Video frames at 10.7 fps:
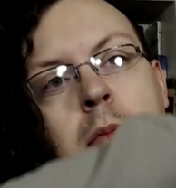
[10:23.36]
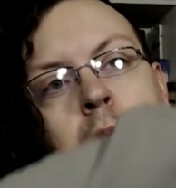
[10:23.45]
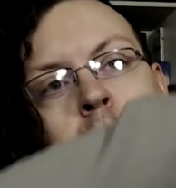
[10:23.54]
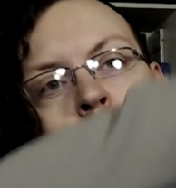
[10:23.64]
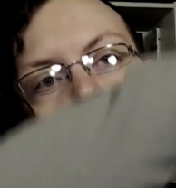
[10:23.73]

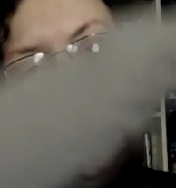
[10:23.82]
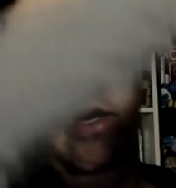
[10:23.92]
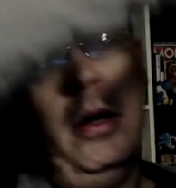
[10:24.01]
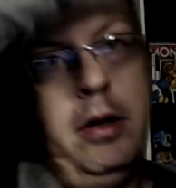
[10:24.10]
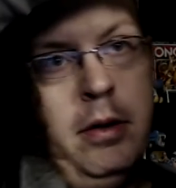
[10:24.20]

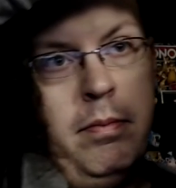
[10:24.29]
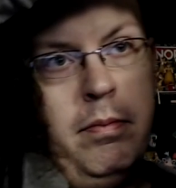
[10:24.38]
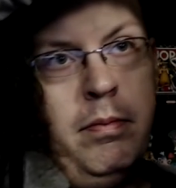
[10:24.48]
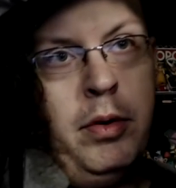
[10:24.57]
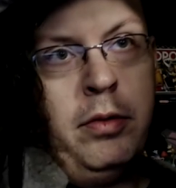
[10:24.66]
And yep,
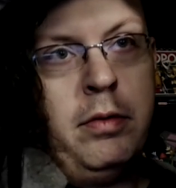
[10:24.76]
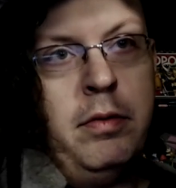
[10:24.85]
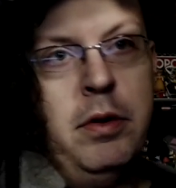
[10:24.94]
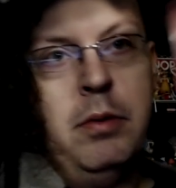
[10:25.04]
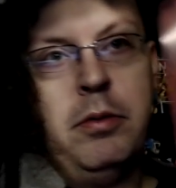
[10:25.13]
poster
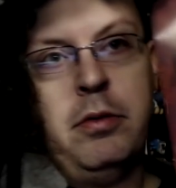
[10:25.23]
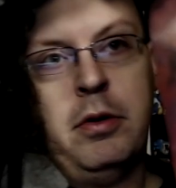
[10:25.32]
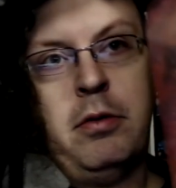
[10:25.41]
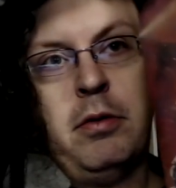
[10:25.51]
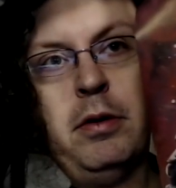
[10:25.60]
of Noble
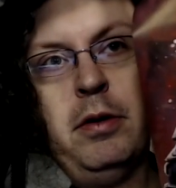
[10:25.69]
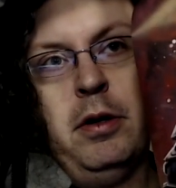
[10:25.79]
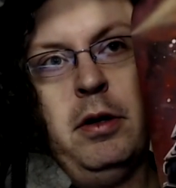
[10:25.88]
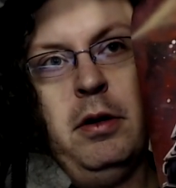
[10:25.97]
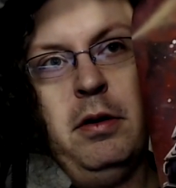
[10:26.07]
Six right
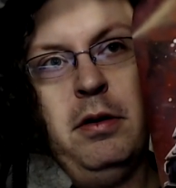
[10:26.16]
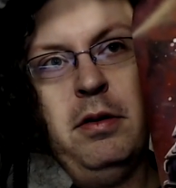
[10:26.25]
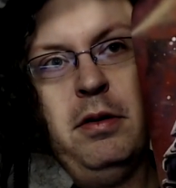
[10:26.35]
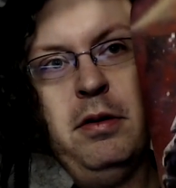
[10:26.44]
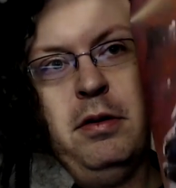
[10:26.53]
there.
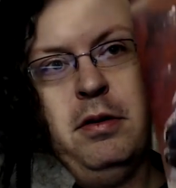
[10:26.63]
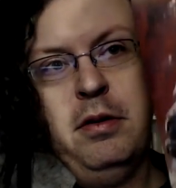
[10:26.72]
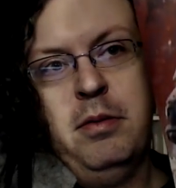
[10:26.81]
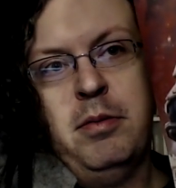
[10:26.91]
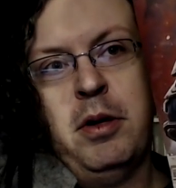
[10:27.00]

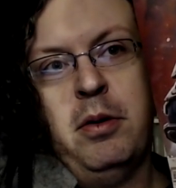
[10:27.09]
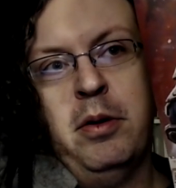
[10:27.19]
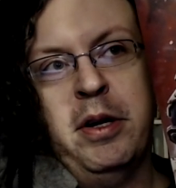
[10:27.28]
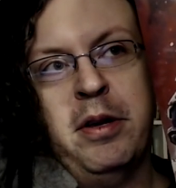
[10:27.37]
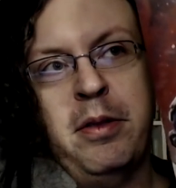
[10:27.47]
Not
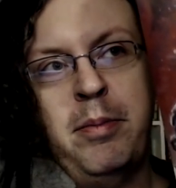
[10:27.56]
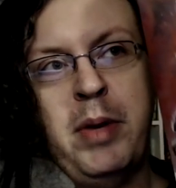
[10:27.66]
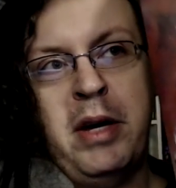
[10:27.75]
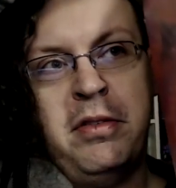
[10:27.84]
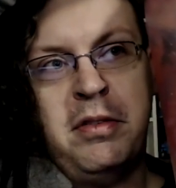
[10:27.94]
holding it the
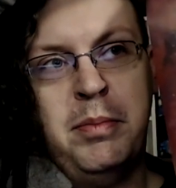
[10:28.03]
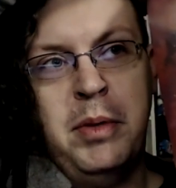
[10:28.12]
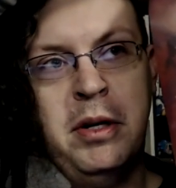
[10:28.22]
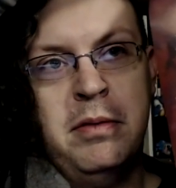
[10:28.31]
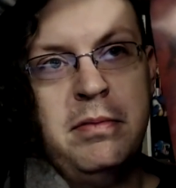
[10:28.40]
best,
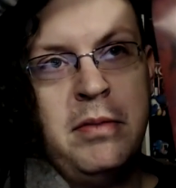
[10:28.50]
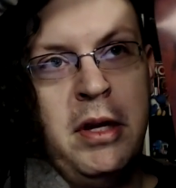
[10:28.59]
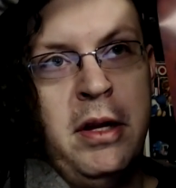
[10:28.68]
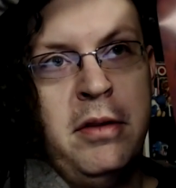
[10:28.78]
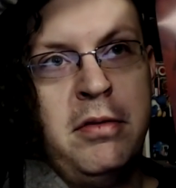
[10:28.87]
but
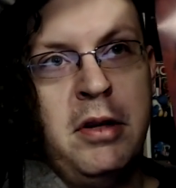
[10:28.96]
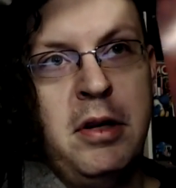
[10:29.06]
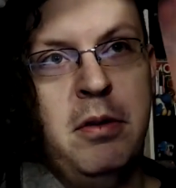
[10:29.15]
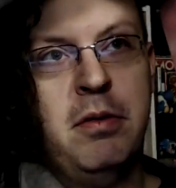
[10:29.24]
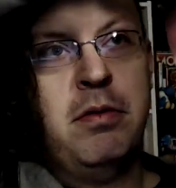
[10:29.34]
yeah, that's going to
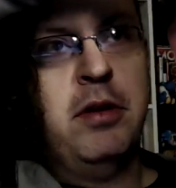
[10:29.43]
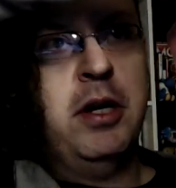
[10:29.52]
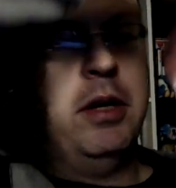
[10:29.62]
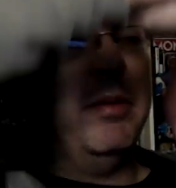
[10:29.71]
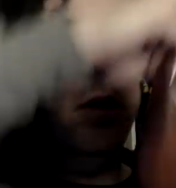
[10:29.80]
go in a
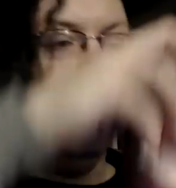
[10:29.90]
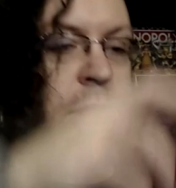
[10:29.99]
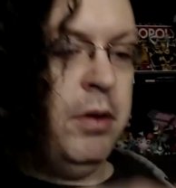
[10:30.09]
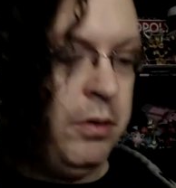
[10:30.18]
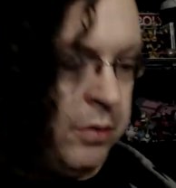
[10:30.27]
frame, and I'll have
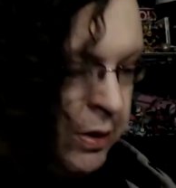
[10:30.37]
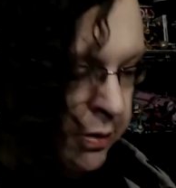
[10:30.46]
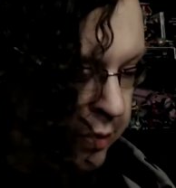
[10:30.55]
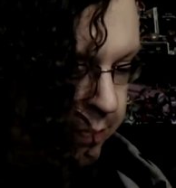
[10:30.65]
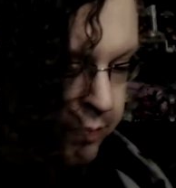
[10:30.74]
the whole set
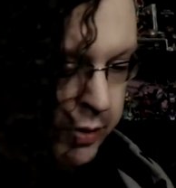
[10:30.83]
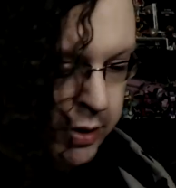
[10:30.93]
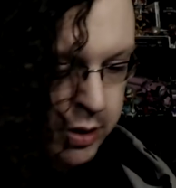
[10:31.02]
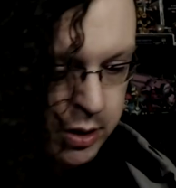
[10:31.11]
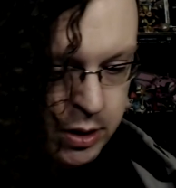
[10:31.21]
then.
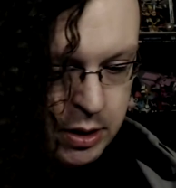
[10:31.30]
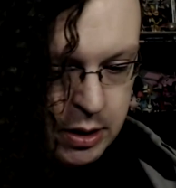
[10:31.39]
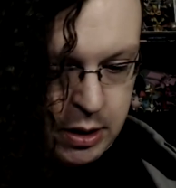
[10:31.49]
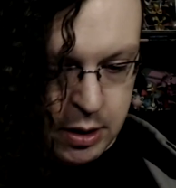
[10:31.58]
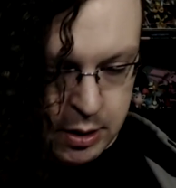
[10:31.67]

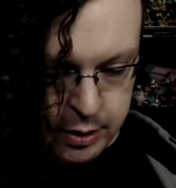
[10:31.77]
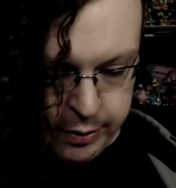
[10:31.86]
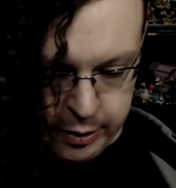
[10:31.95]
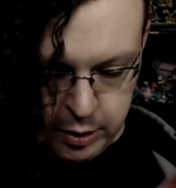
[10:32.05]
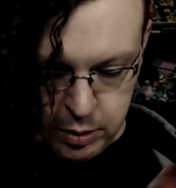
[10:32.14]

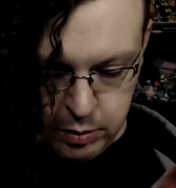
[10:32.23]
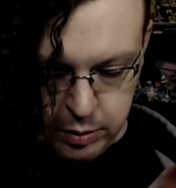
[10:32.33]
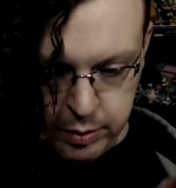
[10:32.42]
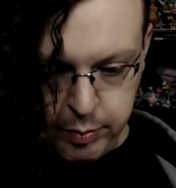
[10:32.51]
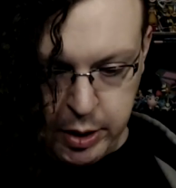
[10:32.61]
The code
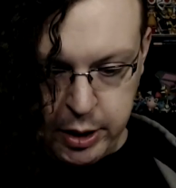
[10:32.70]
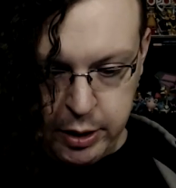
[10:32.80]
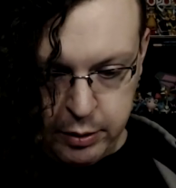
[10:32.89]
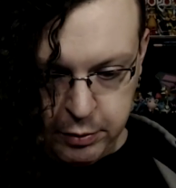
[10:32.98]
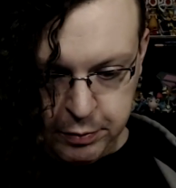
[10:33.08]
on the
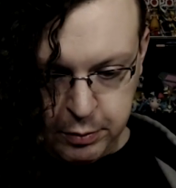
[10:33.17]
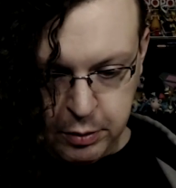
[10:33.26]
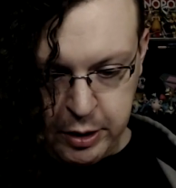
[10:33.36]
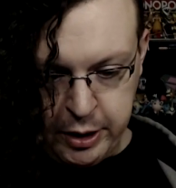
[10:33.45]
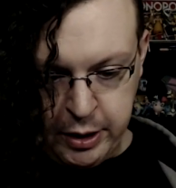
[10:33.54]
back is
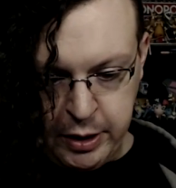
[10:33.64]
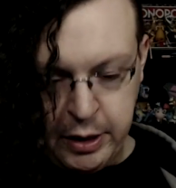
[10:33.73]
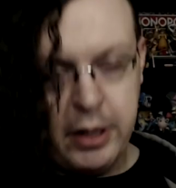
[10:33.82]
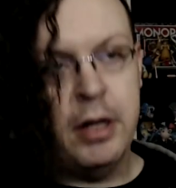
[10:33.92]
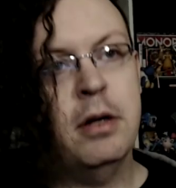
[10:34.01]
for
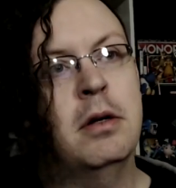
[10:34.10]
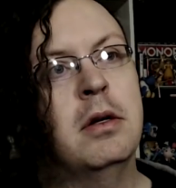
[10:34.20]
a